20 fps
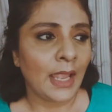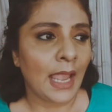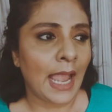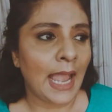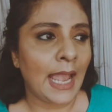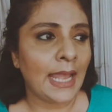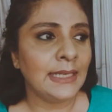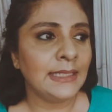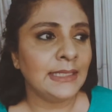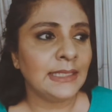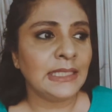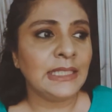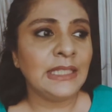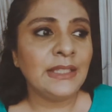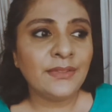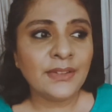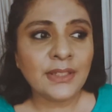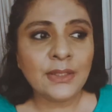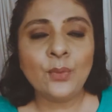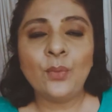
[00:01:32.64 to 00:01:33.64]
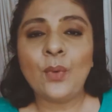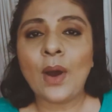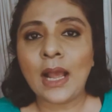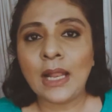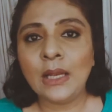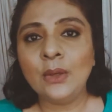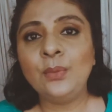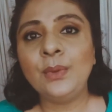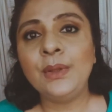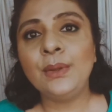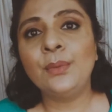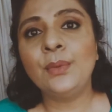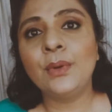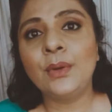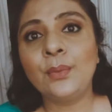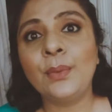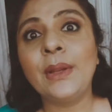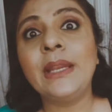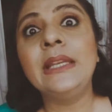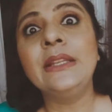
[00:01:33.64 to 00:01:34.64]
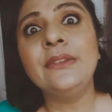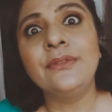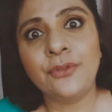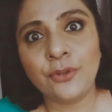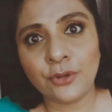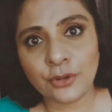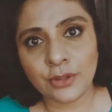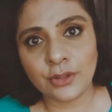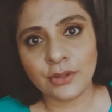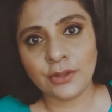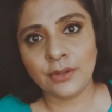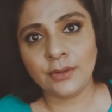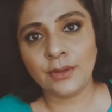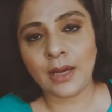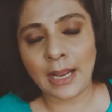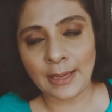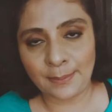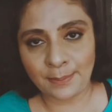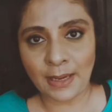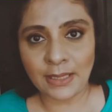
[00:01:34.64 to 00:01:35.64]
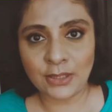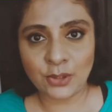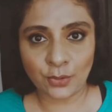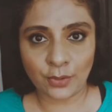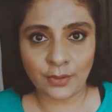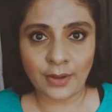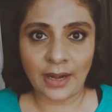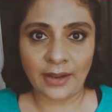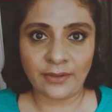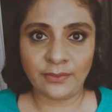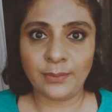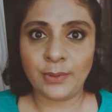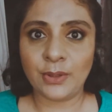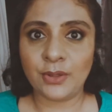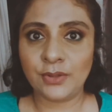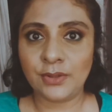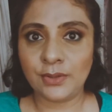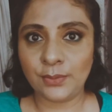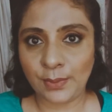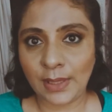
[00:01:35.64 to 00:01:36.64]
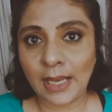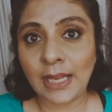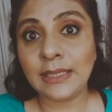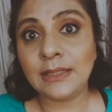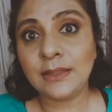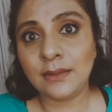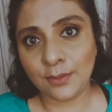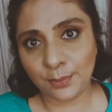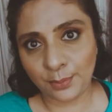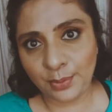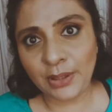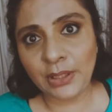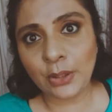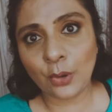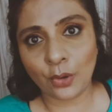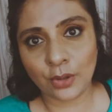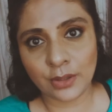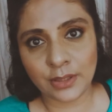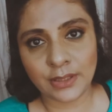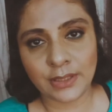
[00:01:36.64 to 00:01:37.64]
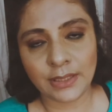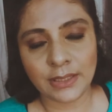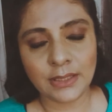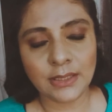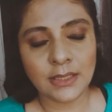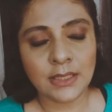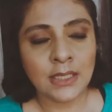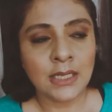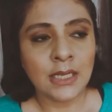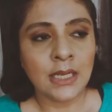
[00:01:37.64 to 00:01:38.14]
And even while we were waiting for the iPad to arrive, because we had pre-ordered it,